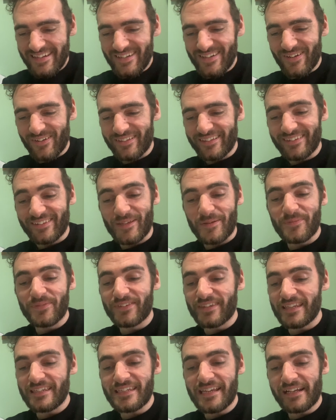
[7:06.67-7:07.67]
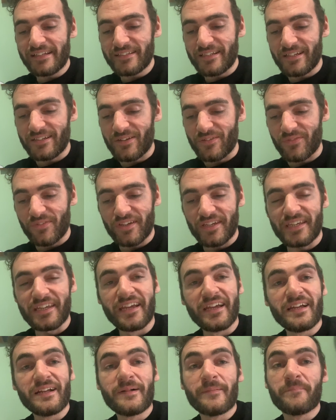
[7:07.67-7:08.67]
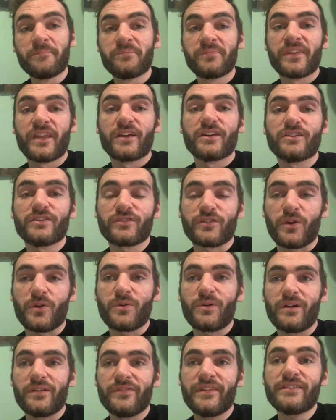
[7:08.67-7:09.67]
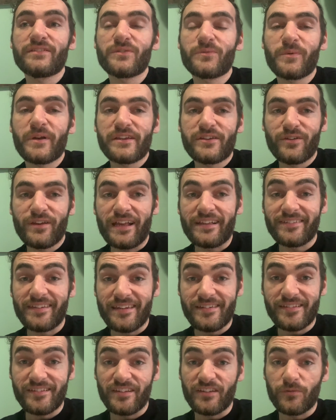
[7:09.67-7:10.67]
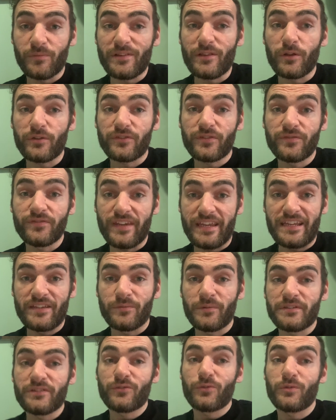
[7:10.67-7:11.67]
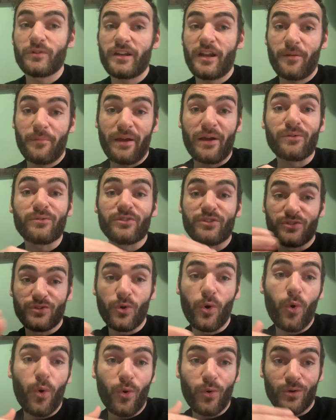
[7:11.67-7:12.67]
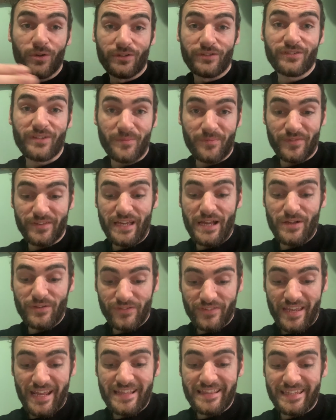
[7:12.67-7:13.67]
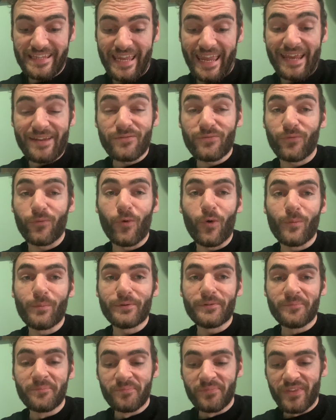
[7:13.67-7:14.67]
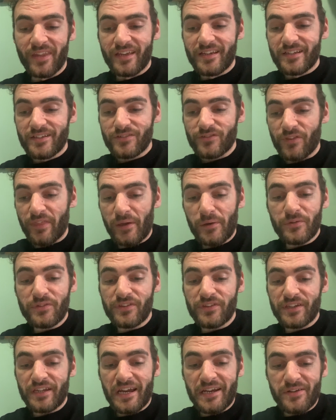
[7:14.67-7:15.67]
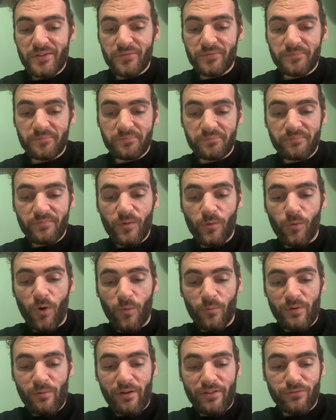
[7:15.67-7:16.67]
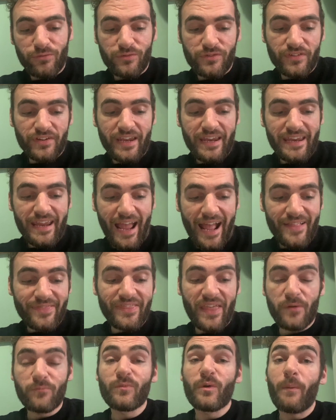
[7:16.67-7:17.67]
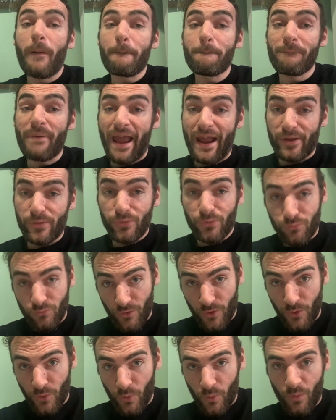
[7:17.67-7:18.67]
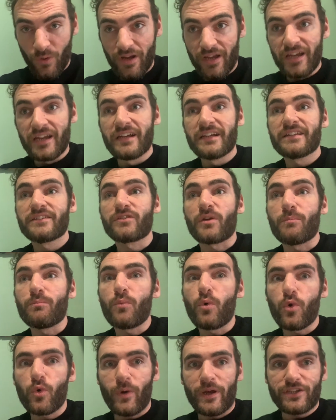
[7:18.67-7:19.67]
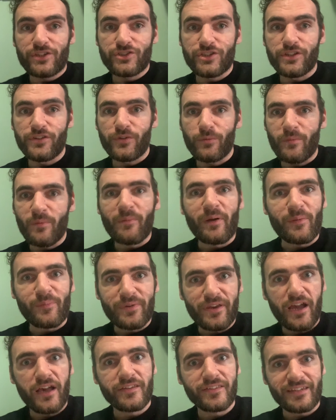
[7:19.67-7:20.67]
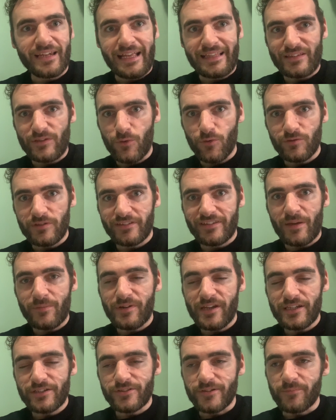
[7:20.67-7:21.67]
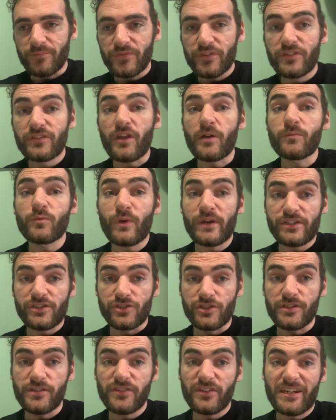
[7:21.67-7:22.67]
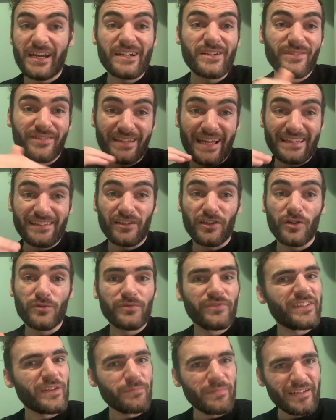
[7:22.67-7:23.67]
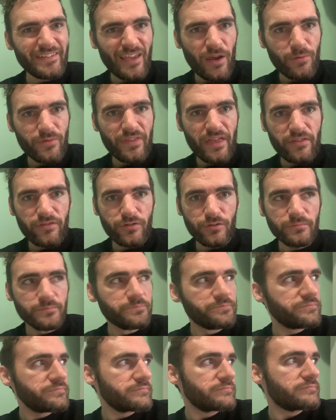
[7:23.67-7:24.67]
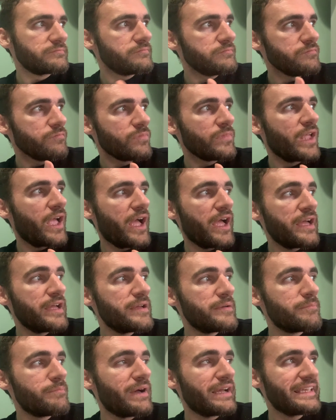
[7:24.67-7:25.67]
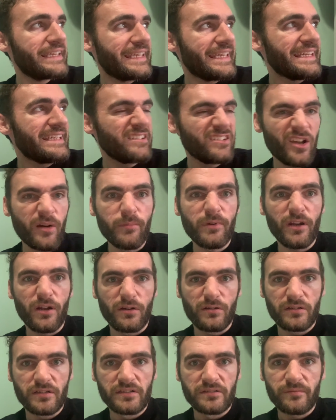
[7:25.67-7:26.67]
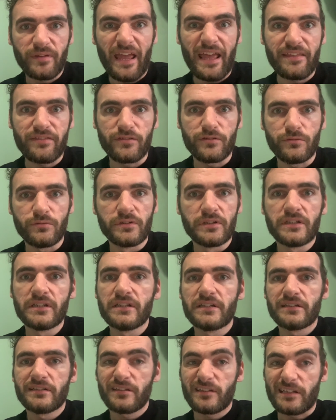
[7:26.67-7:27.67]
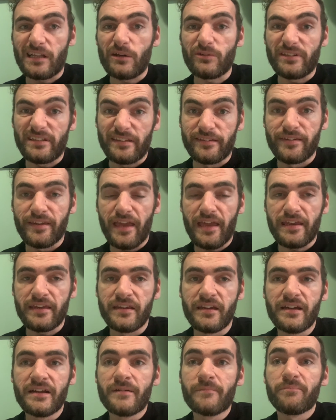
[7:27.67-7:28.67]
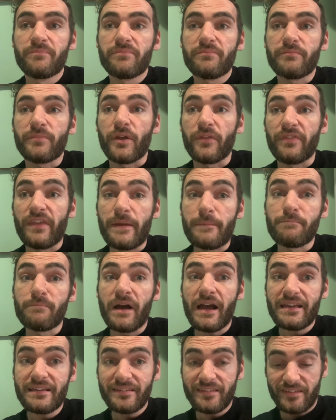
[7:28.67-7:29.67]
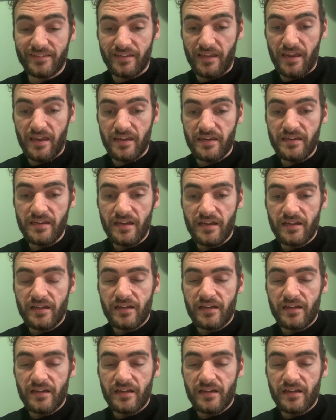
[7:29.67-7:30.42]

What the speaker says: Does dim syniad gyda fi. So this is where you get sentences with lots of D's when you're talking about your something else in the informal. So that was the kind of what we went through today, and then we went back through some more questions that we might be asked at the oral examination. Some questions are kind of standalone, sut mae tywydd heddiw. Mae hi'n gymylog heddiw, it's cloudy today. But they might say,